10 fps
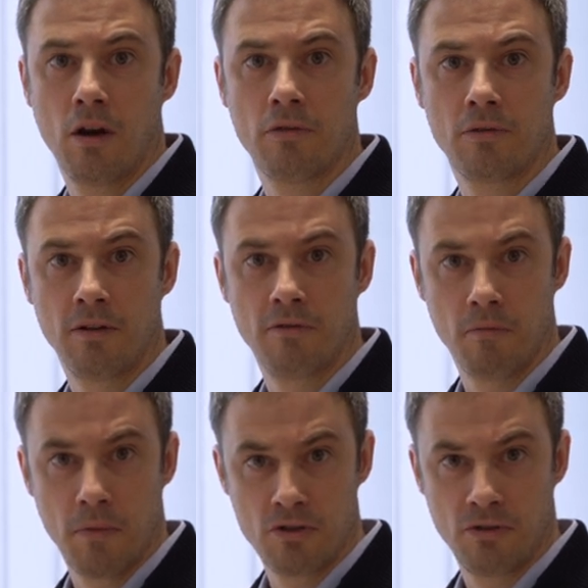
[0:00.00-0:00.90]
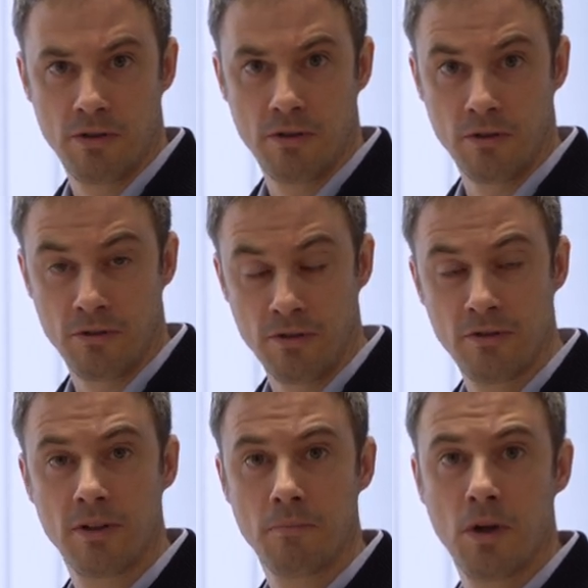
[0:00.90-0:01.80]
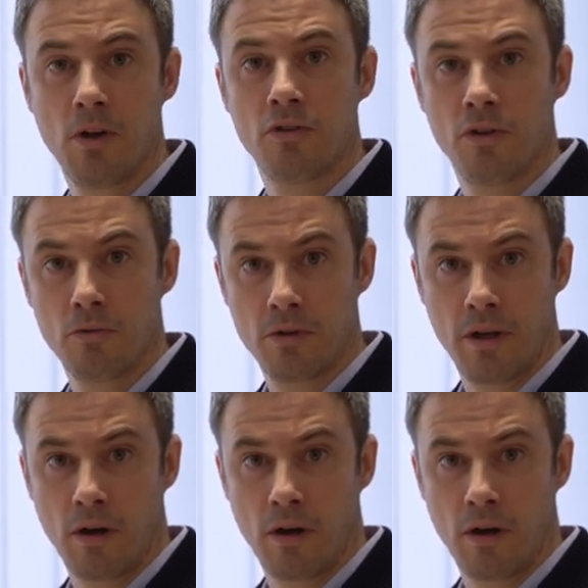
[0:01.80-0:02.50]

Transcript: of the informations in the system so that